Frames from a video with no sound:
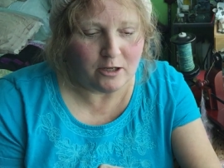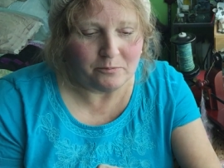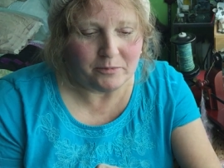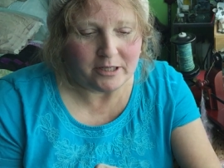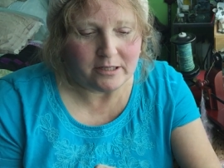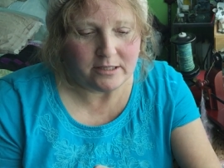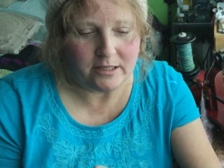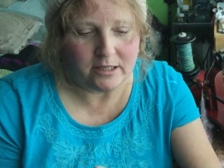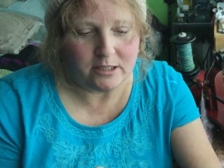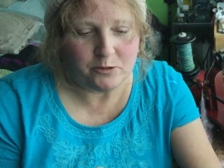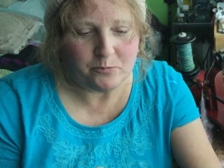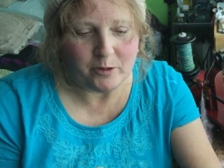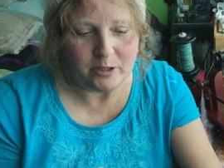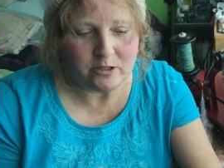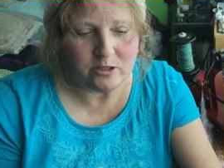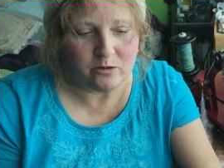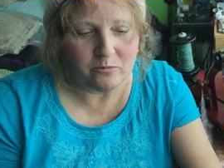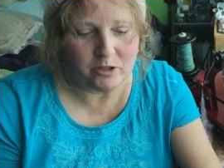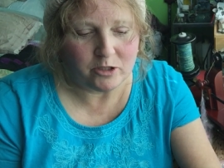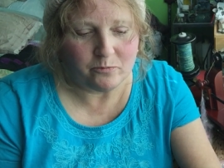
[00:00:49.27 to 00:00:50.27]
because I had
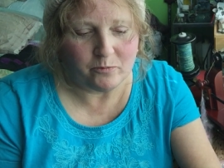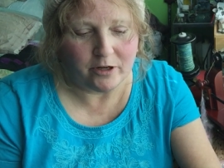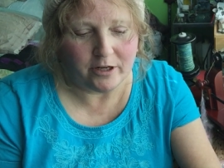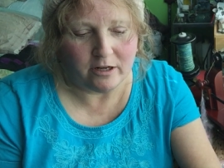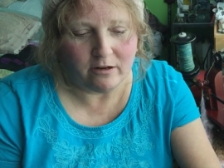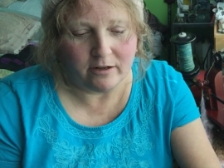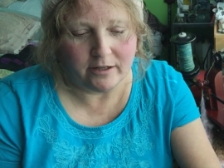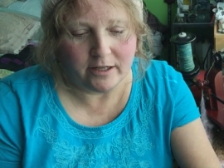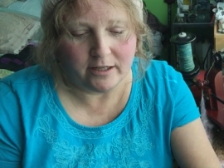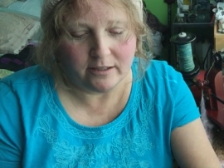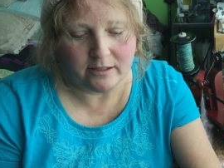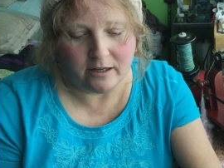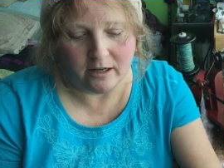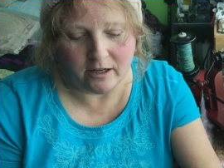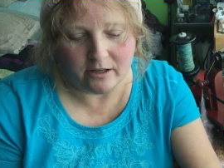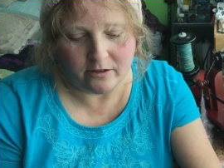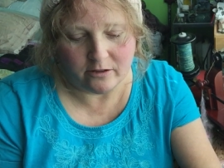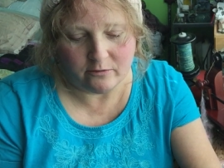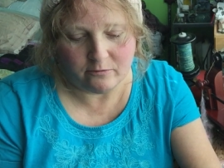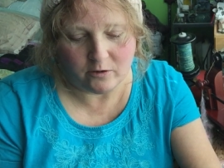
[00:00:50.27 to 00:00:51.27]
spent so much money on it.
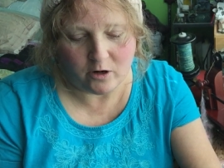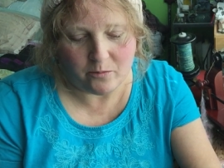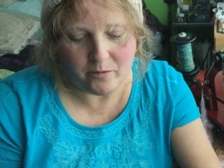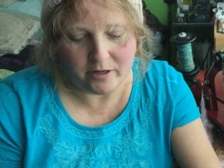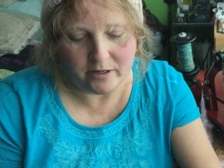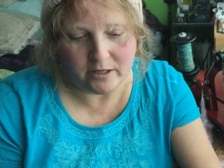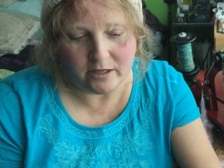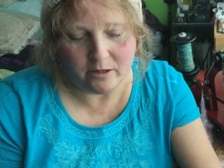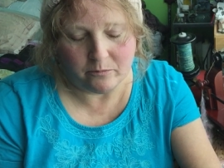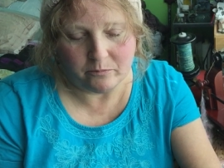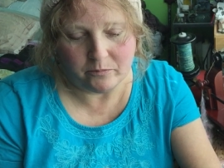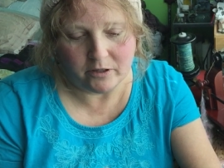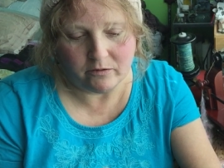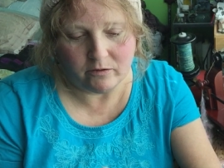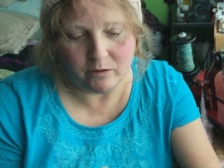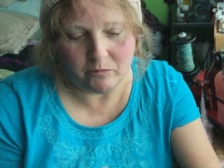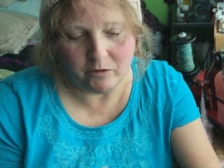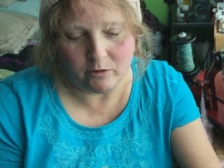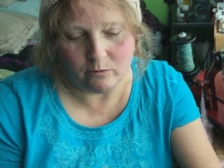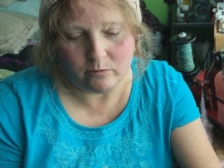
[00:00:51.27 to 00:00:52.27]
The farm ended up
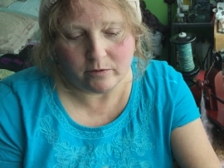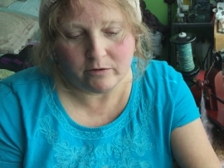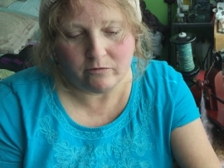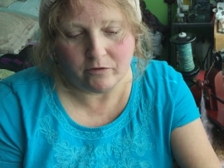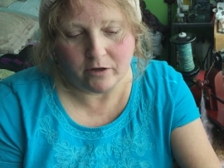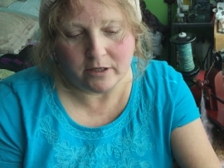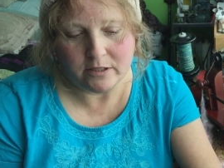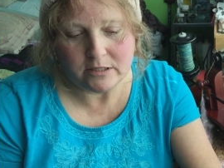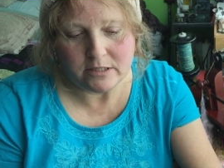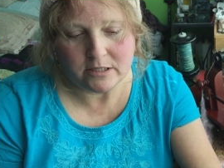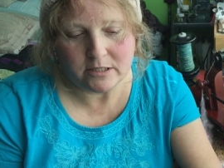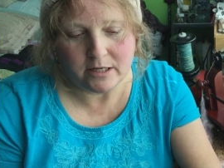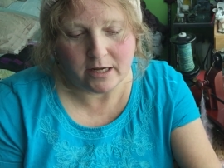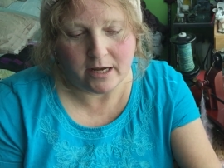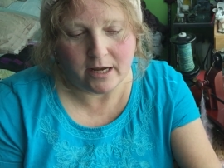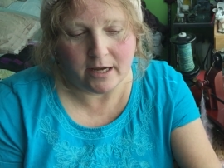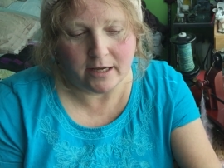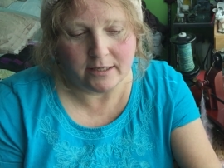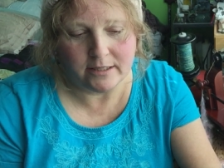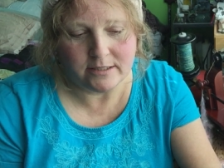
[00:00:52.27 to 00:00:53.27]
giving me a refund,
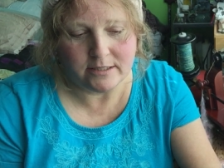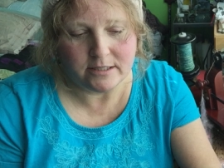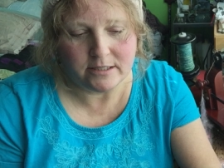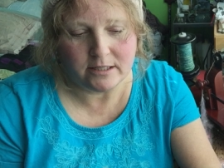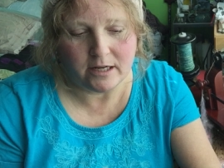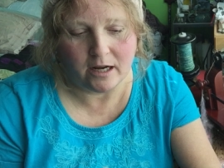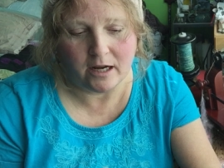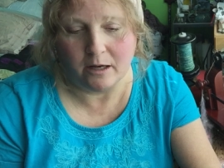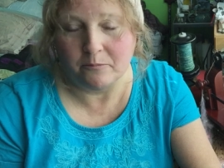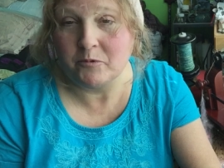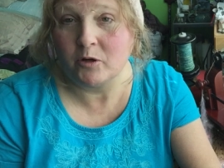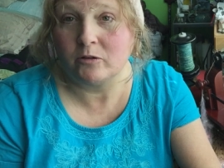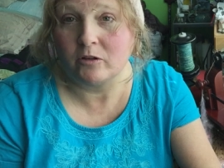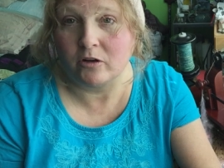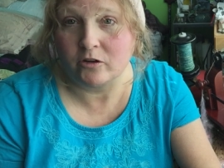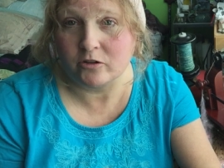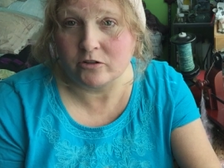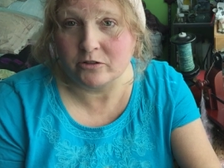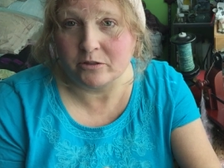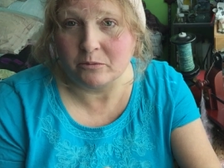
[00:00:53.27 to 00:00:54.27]
and I'm no
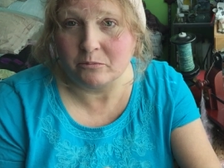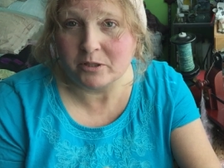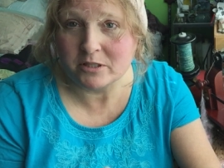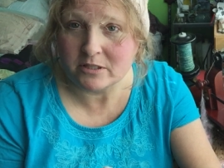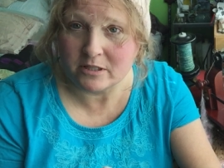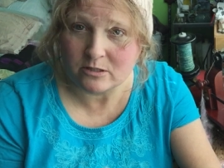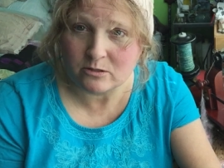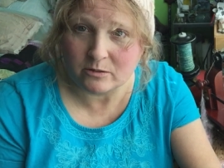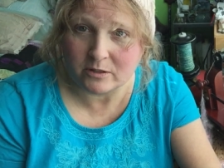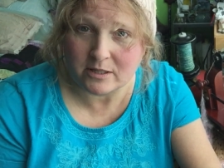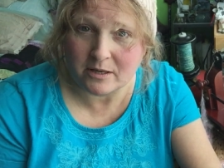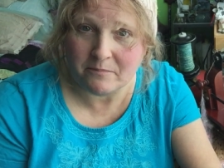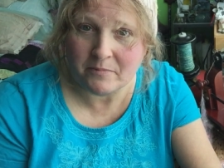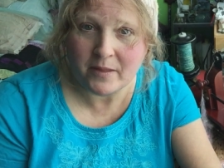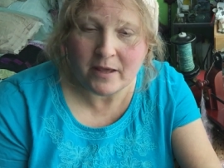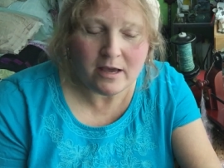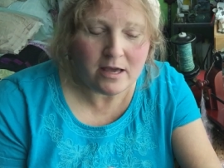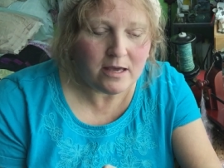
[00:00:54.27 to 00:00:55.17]
longer doing business with them.